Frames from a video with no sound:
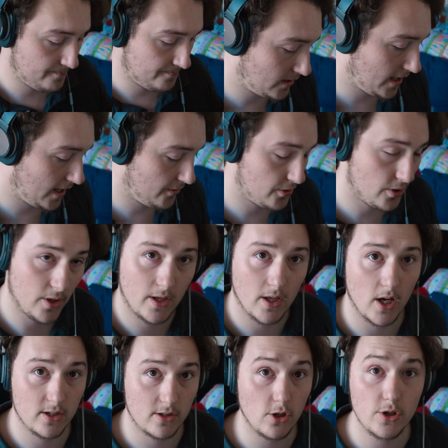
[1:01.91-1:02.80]
Now,
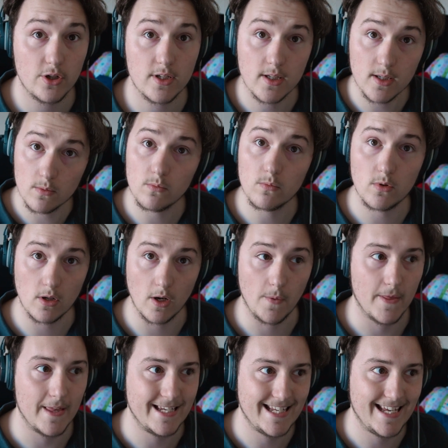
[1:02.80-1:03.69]
as long as
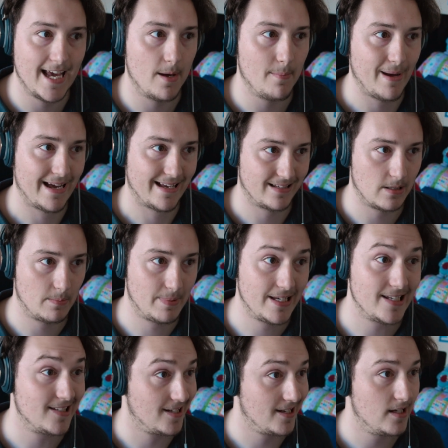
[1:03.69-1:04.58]
the DM has a
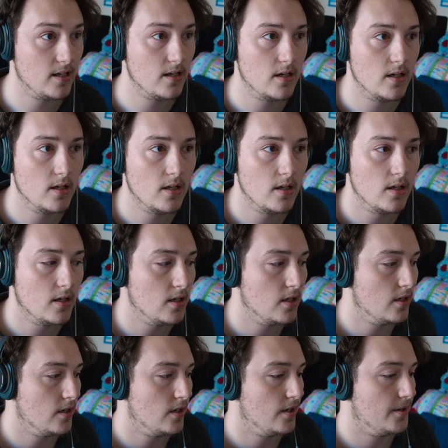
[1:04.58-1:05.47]
PC,
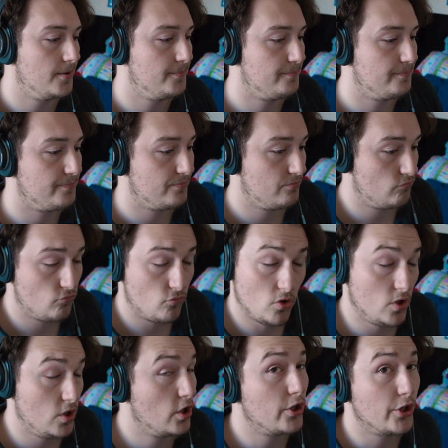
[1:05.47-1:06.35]

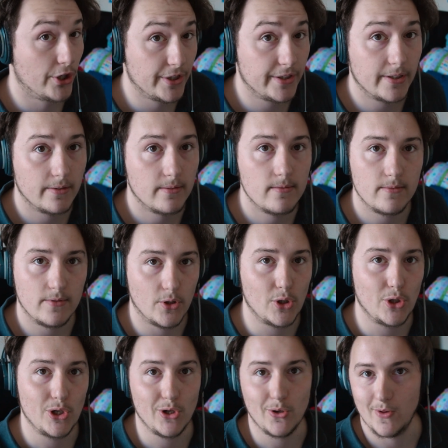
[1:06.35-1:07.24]
you're good. You
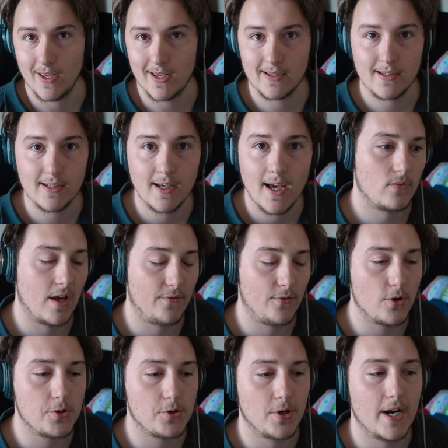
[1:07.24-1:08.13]
can do this. I've
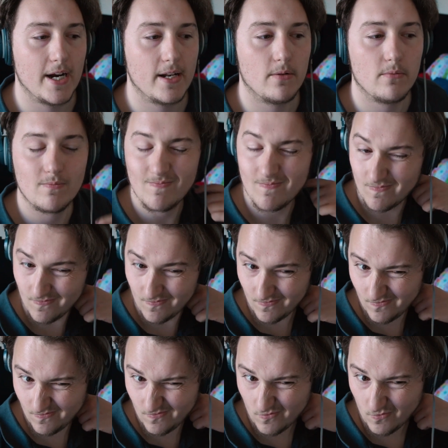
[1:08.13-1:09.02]
not tried it
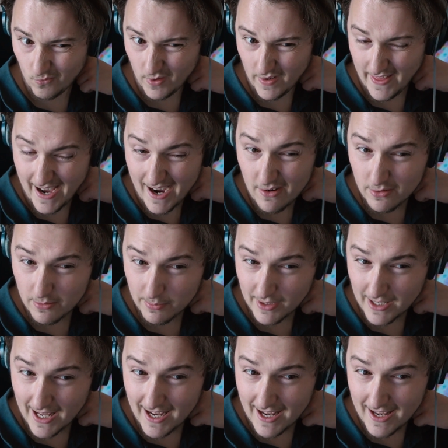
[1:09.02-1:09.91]
without,
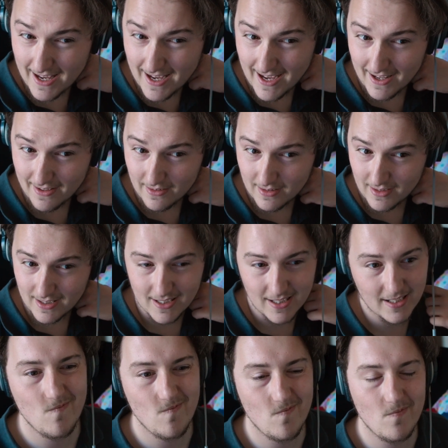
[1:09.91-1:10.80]
but
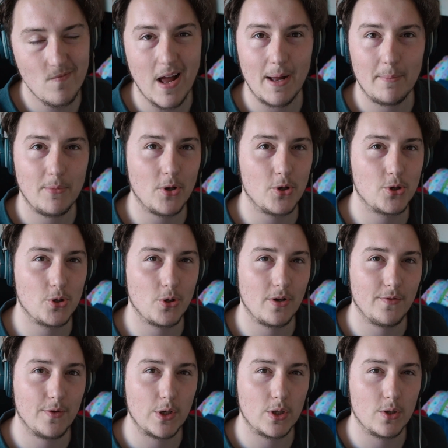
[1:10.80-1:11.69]
I'm not sure
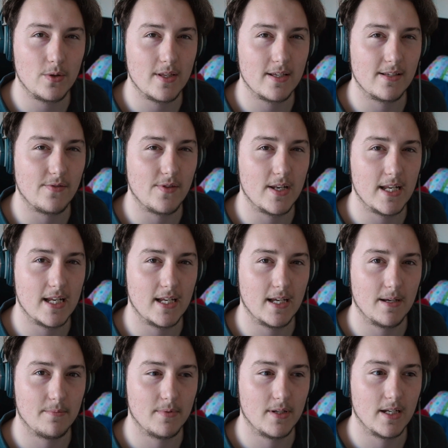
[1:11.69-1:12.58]
if you could do this if the
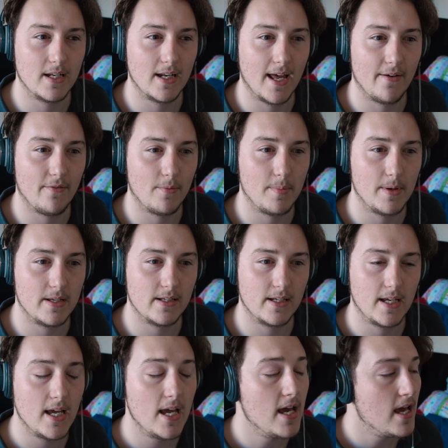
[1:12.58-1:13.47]
DM didn't have a PC.